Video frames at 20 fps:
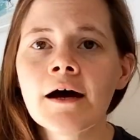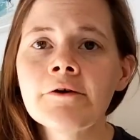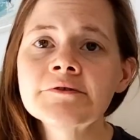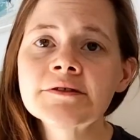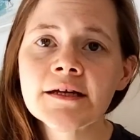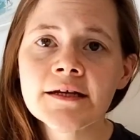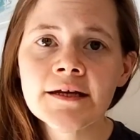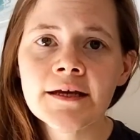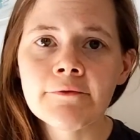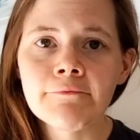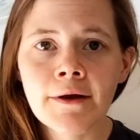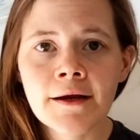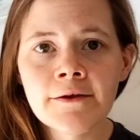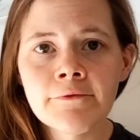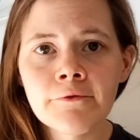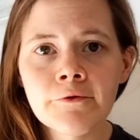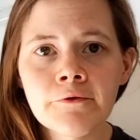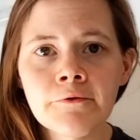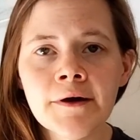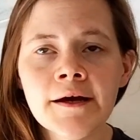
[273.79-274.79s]
I was gonna get ready
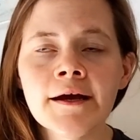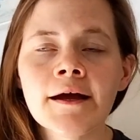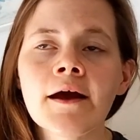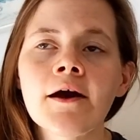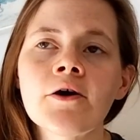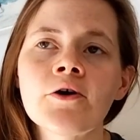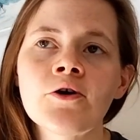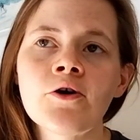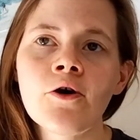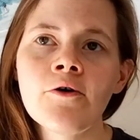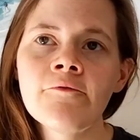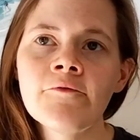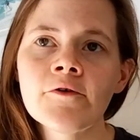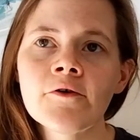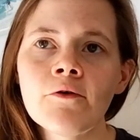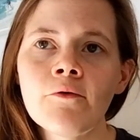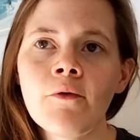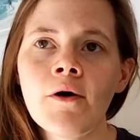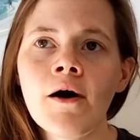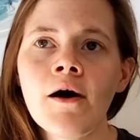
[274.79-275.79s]
real quick, go for
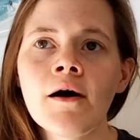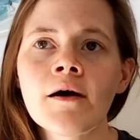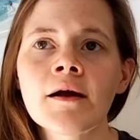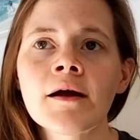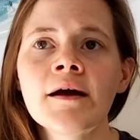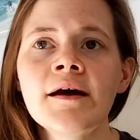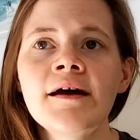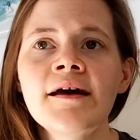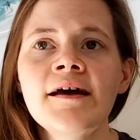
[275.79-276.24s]
a walk,